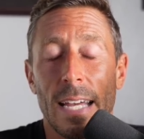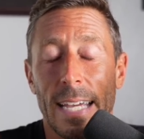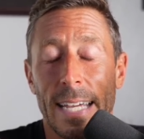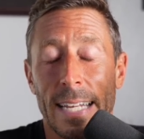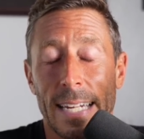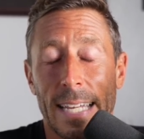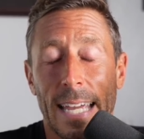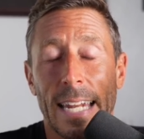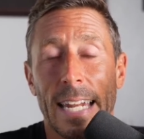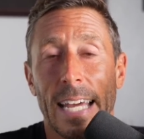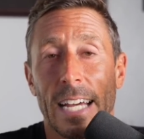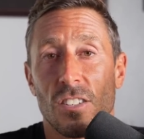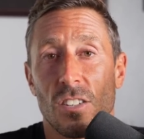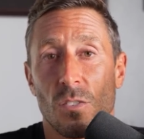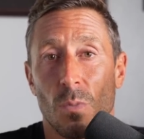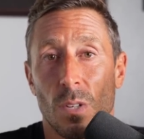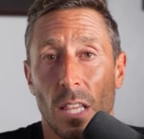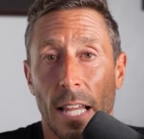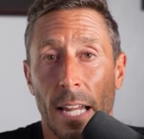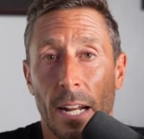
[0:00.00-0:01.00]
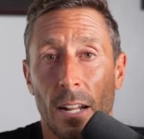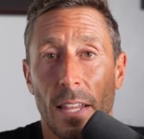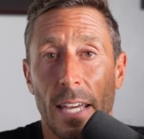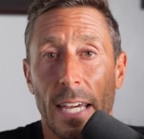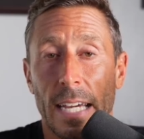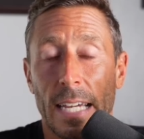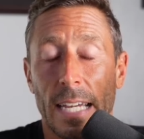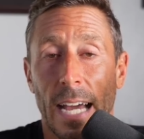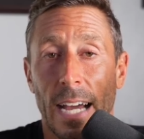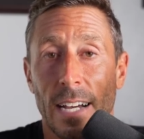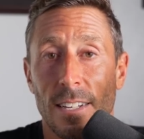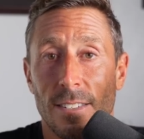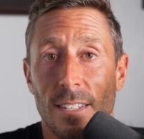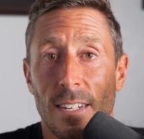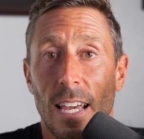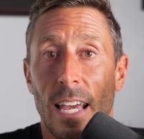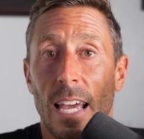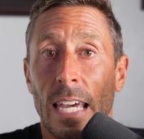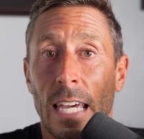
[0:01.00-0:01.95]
in connection with linoleic acid,